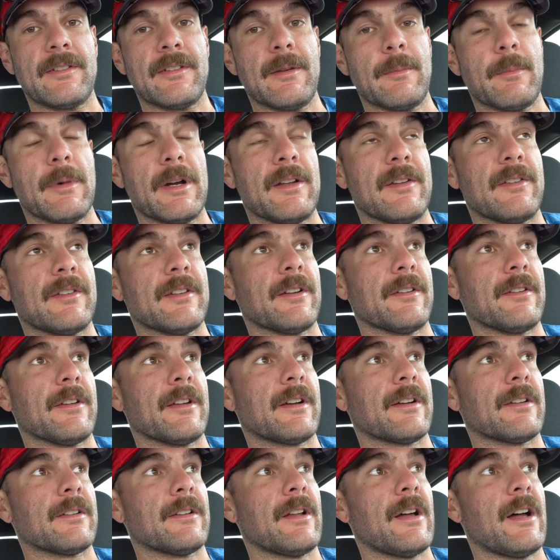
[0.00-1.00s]
it might sound
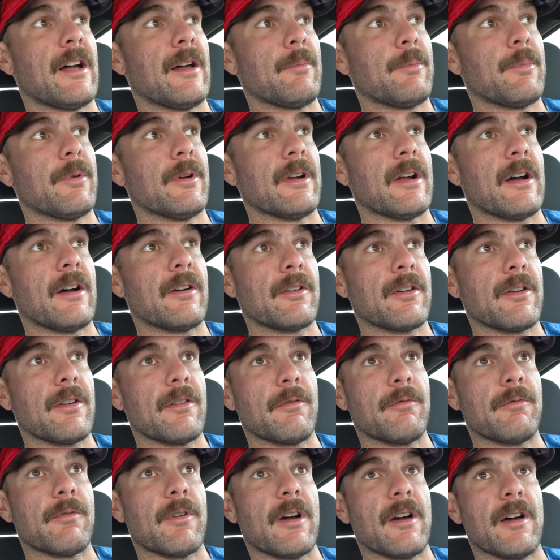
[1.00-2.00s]
like a lot, but I'll go
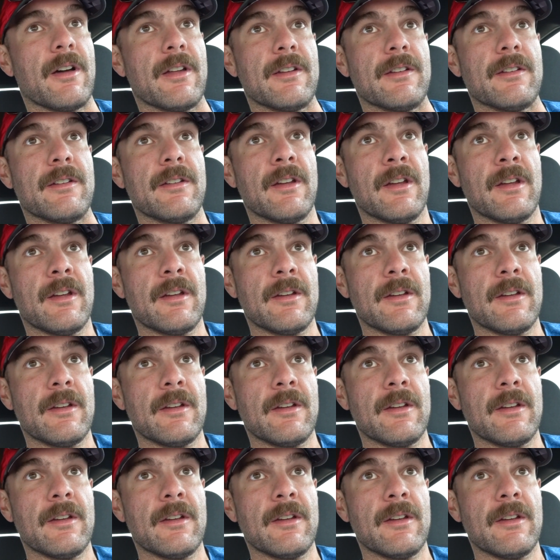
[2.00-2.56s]
run